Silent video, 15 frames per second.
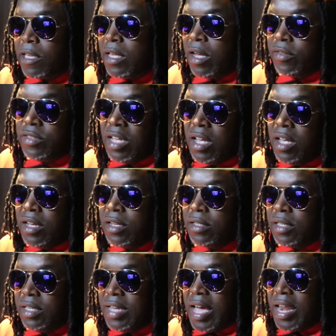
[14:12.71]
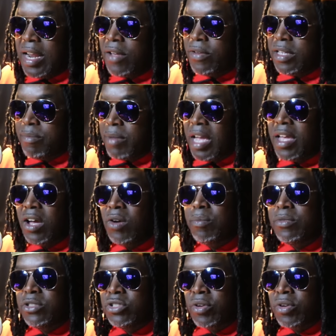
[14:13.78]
Young Thug, he got out. He might help